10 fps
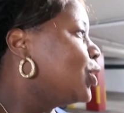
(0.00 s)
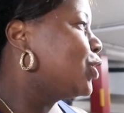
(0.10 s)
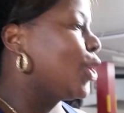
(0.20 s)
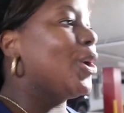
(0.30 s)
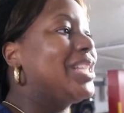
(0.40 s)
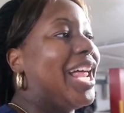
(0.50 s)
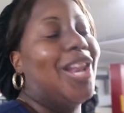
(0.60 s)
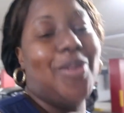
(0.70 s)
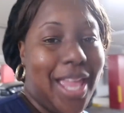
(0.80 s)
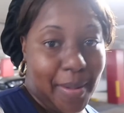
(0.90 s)
So it's like
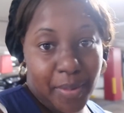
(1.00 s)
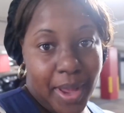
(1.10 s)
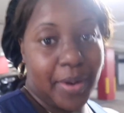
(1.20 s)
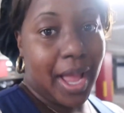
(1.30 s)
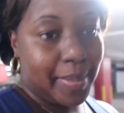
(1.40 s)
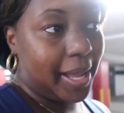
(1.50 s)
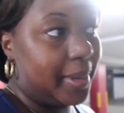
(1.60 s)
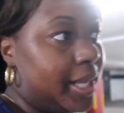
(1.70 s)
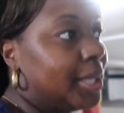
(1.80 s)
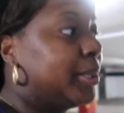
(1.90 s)
low-key, I'm a Marriott
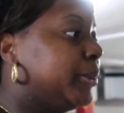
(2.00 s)
baby.